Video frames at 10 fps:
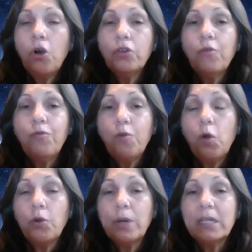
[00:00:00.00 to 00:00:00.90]
All the
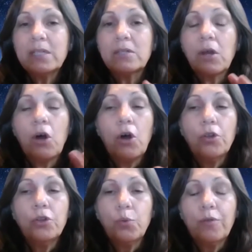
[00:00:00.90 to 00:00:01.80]
forests,
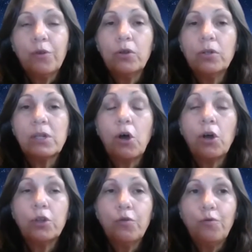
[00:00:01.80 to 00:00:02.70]
all the rivers,
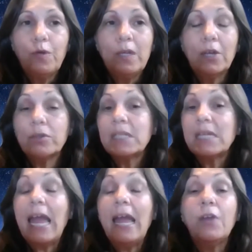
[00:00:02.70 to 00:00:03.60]
all the fields,
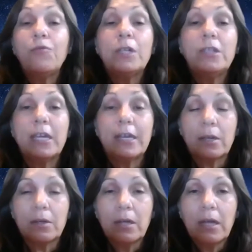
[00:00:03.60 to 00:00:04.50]

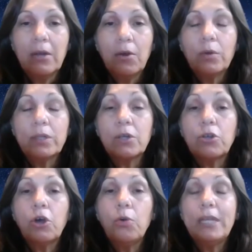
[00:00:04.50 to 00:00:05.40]
everything was a
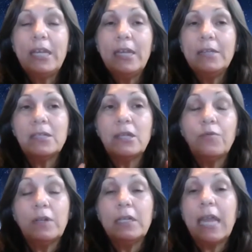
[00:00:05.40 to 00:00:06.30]
cohesive
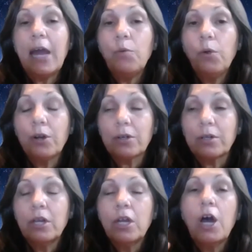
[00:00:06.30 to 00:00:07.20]
network
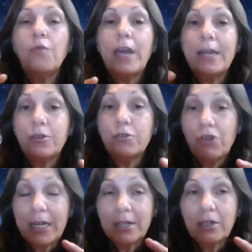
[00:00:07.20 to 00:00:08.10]
of
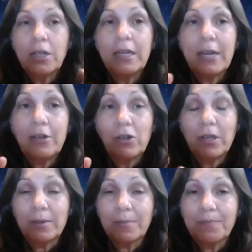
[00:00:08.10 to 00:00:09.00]
energetic
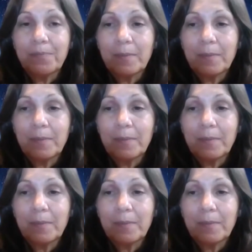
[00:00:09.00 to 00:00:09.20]
connection.